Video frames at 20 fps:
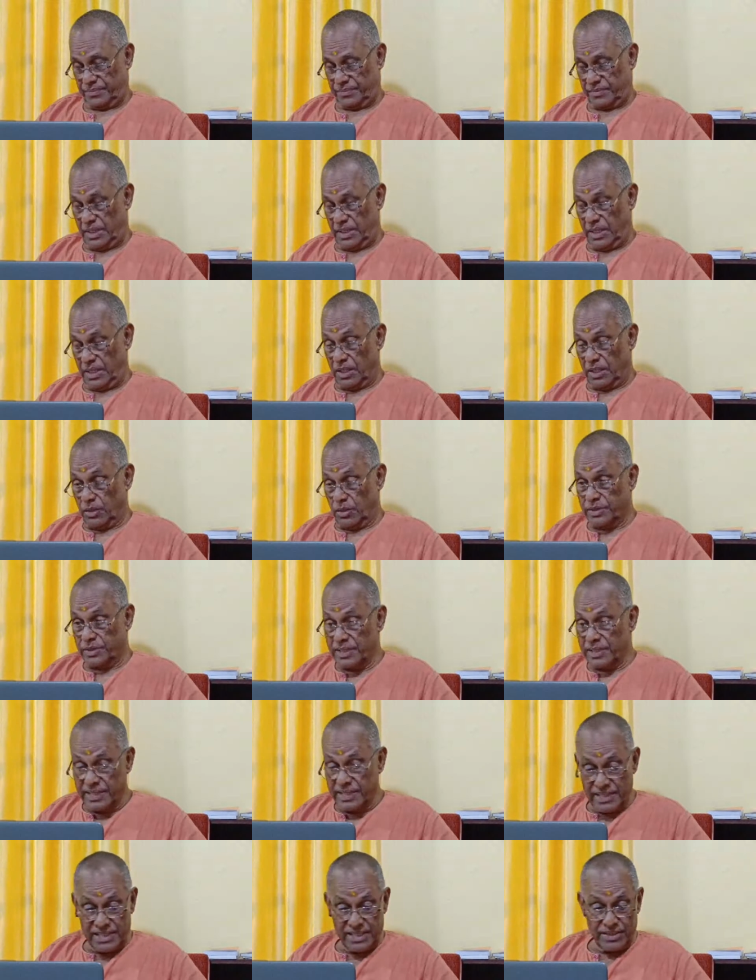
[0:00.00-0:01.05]
So this
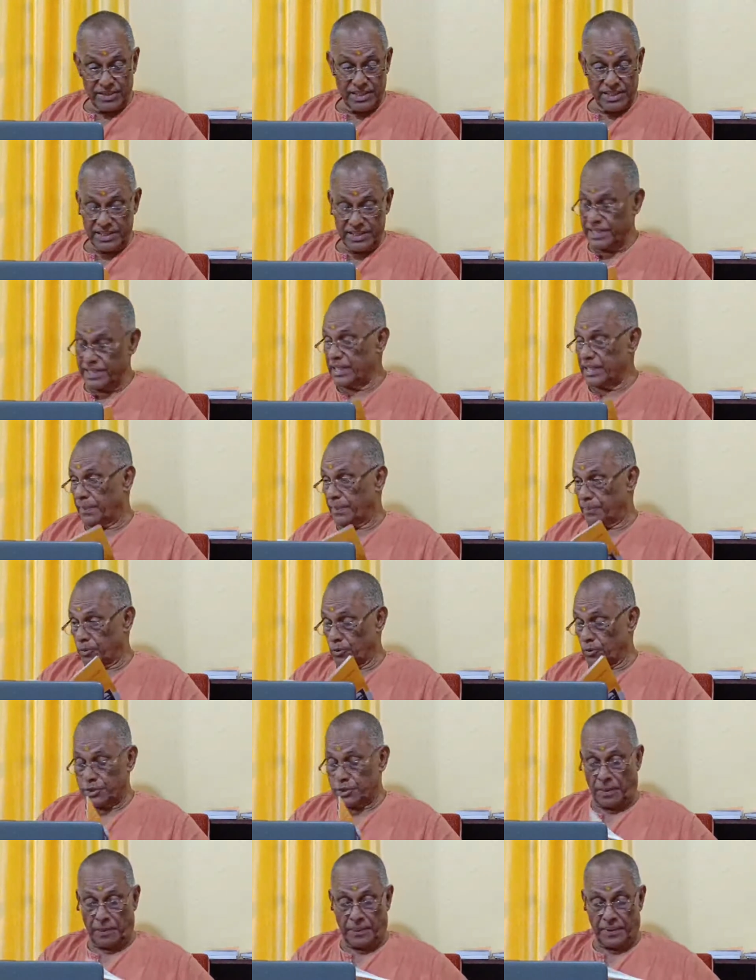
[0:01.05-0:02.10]
is the approach
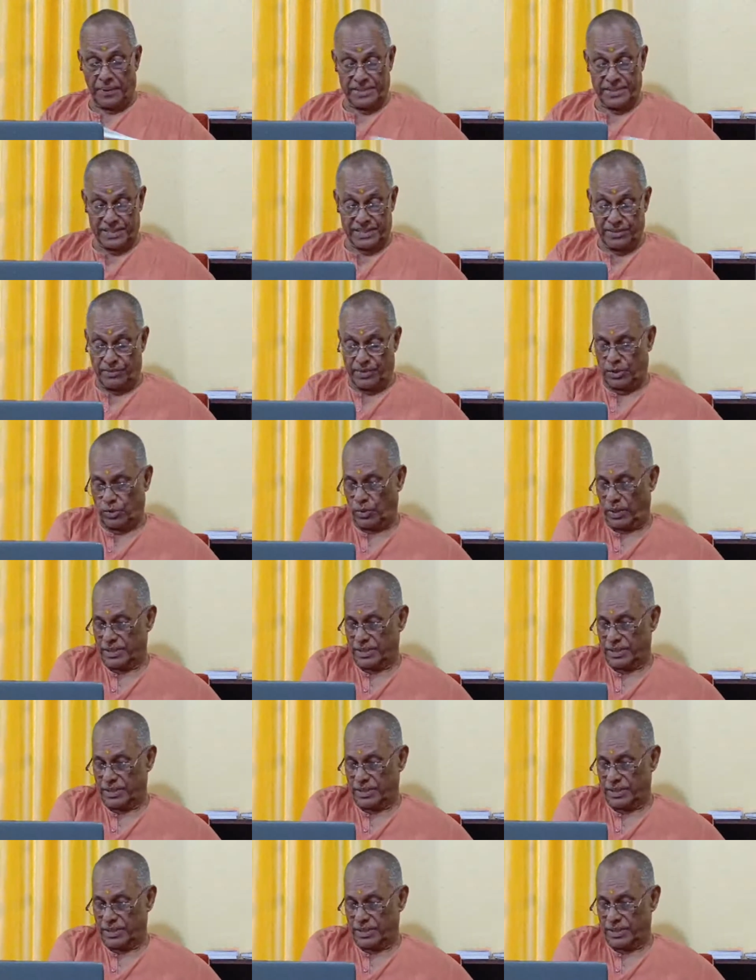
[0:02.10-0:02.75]
Papa has given to us.